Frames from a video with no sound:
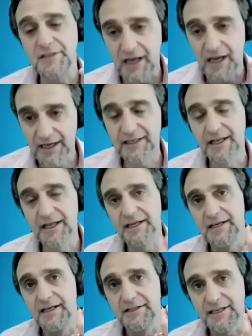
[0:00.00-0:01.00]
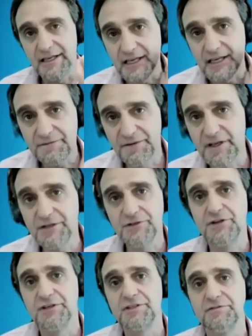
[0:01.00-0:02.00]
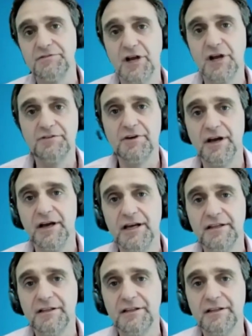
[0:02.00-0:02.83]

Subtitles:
highlight the key features of genre